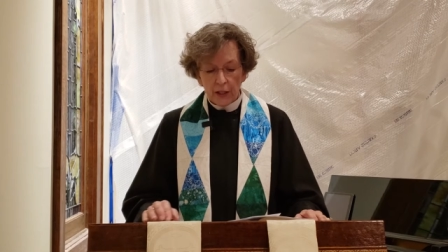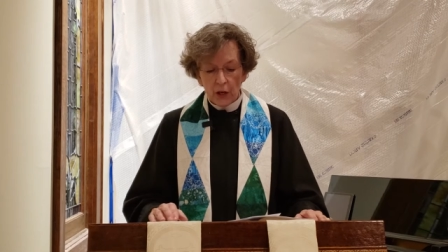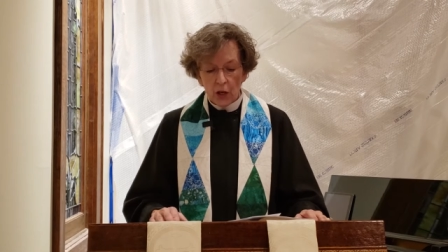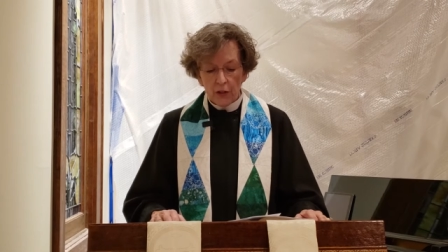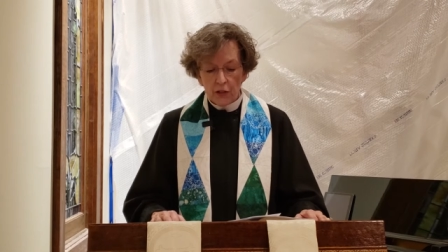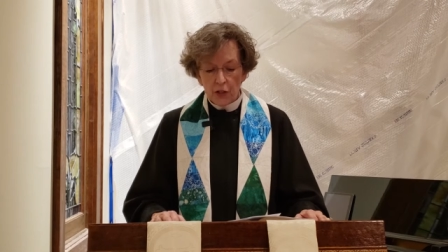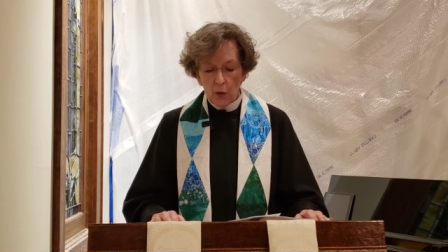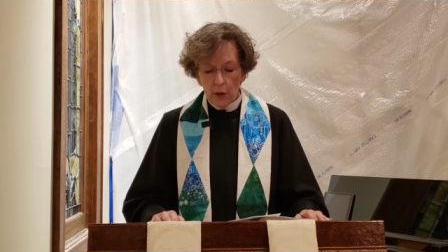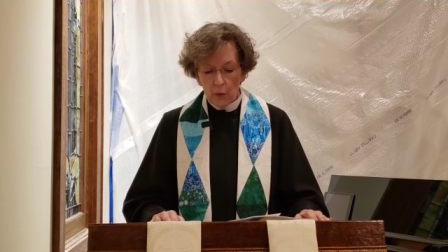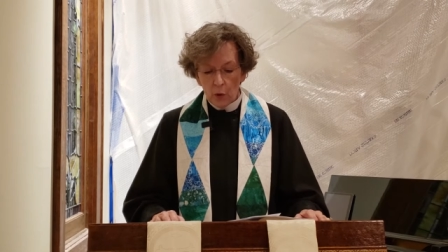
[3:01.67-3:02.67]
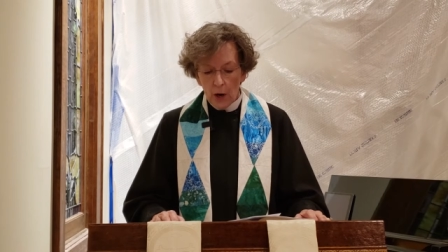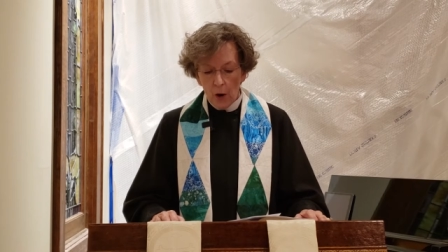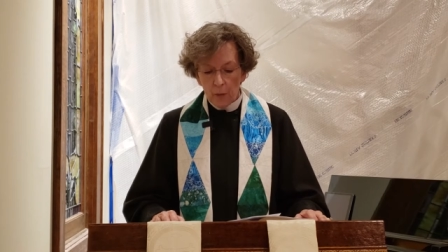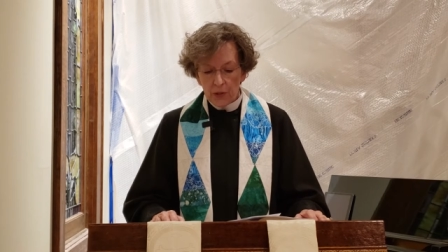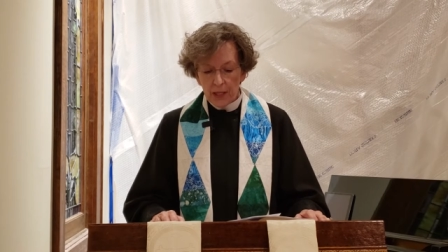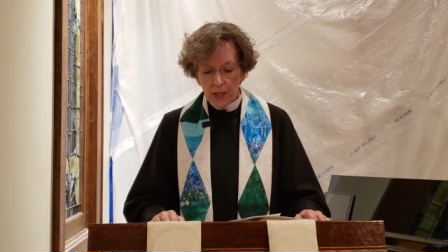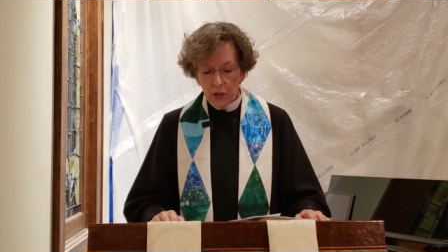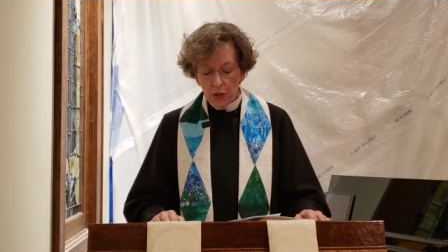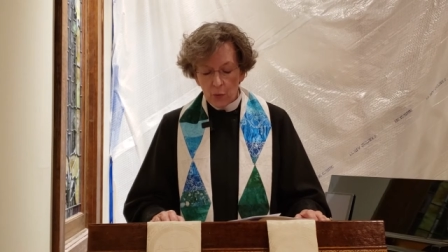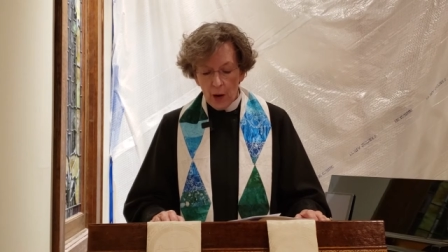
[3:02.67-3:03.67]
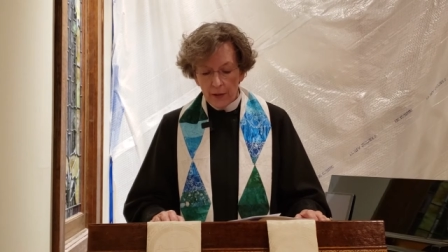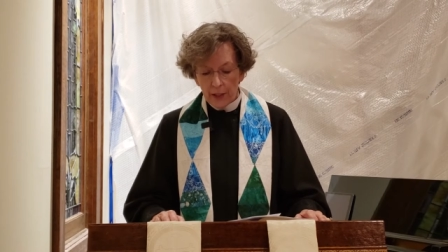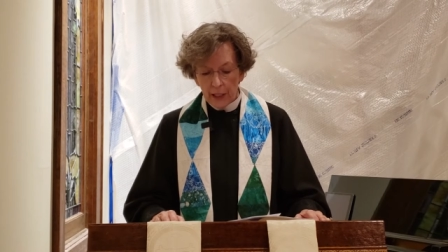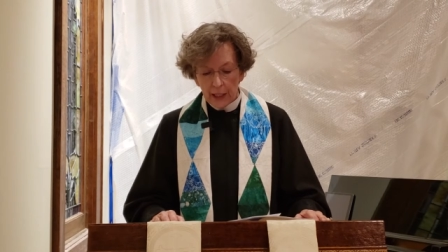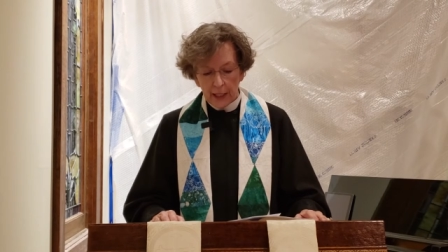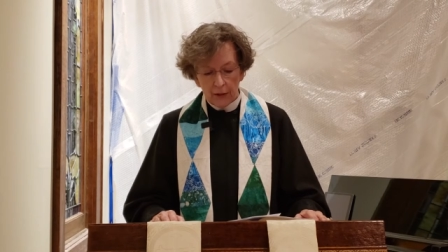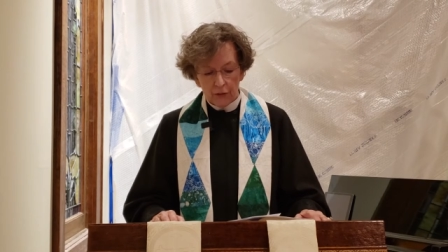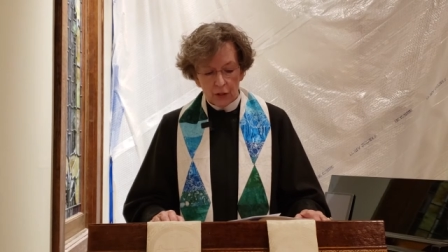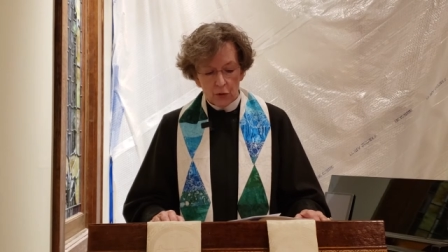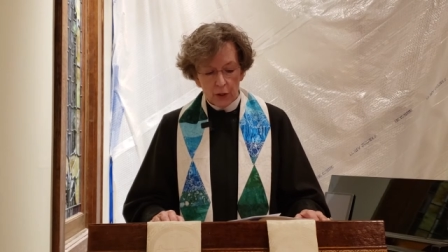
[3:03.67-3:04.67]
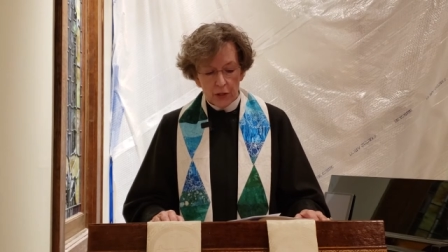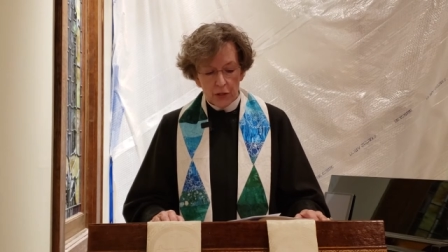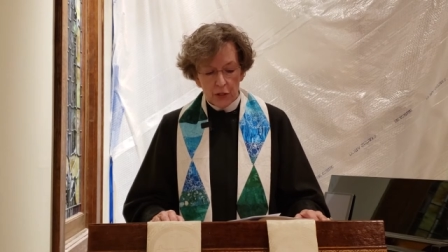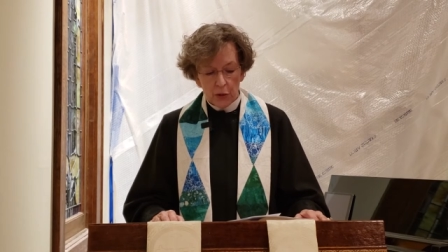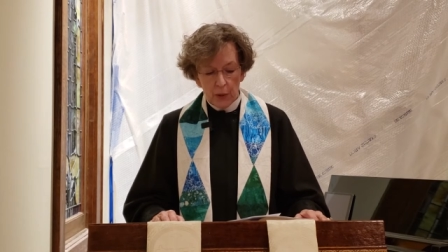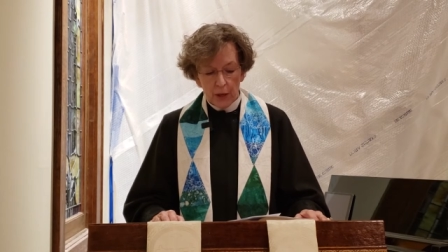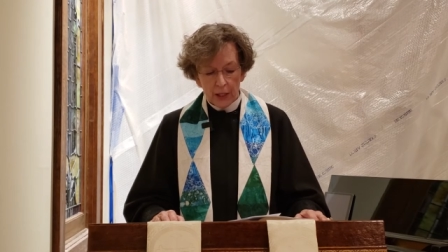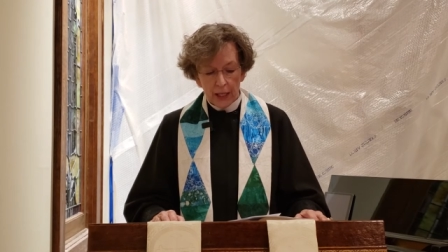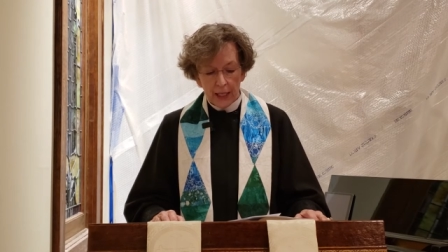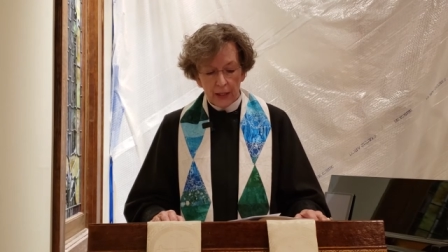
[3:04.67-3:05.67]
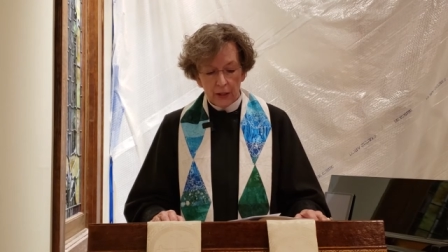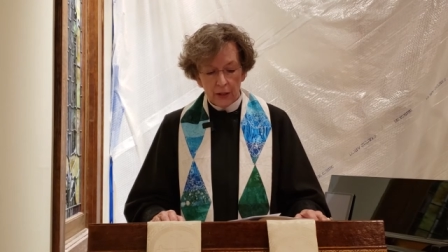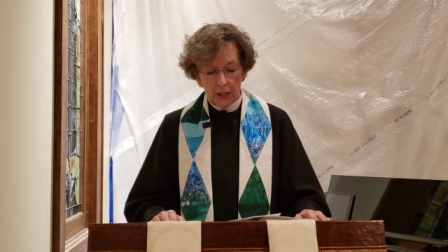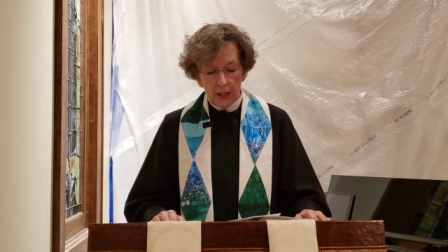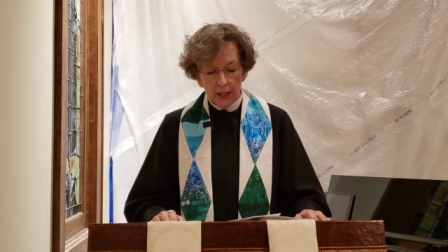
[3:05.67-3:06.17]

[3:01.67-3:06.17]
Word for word: the earth as though it were our possession rather than a gift entrusted to our care